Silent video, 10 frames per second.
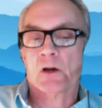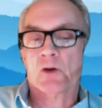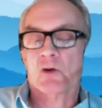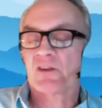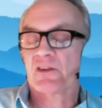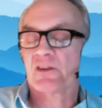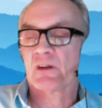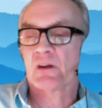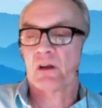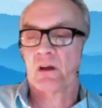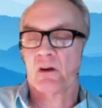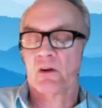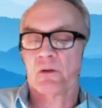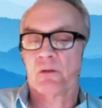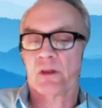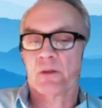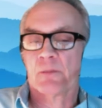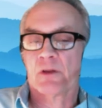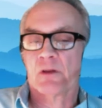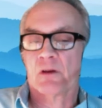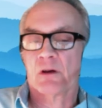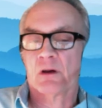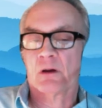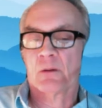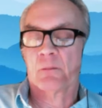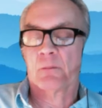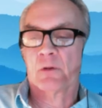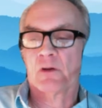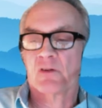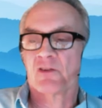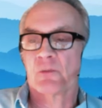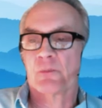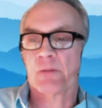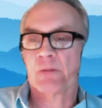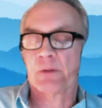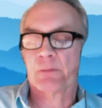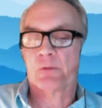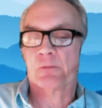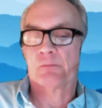goods that are being consumed by people,